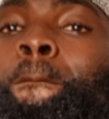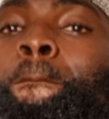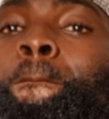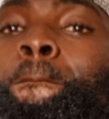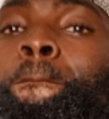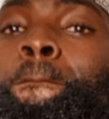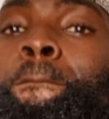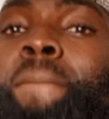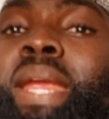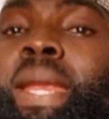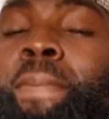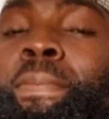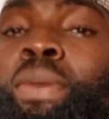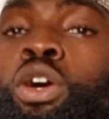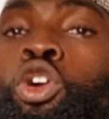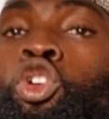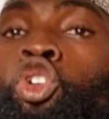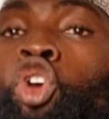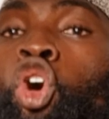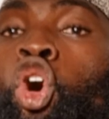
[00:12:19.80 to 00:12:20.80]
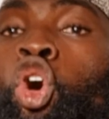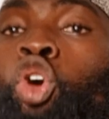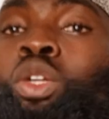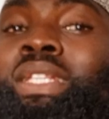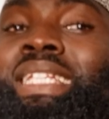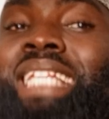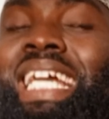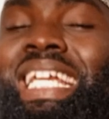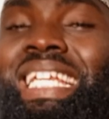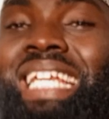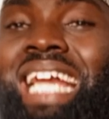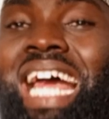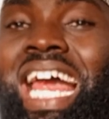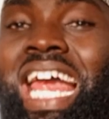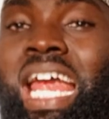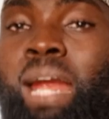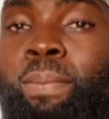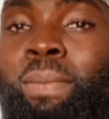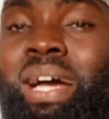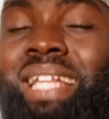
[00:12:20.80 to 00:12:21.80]
mibratan.
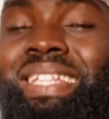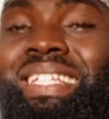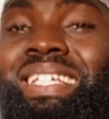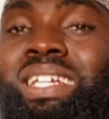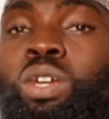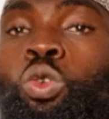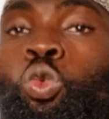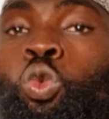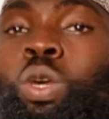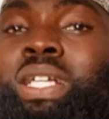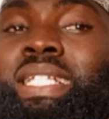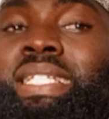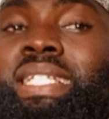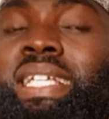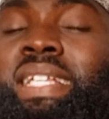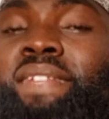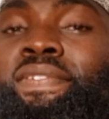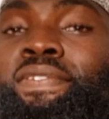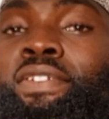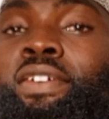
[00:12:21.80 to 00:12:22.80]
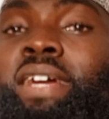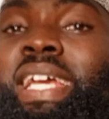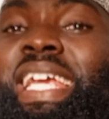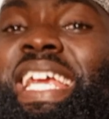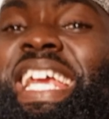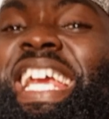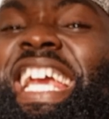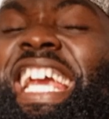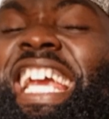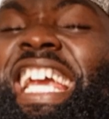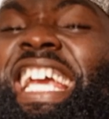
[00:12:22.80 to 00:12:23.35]
Ahmad requested for a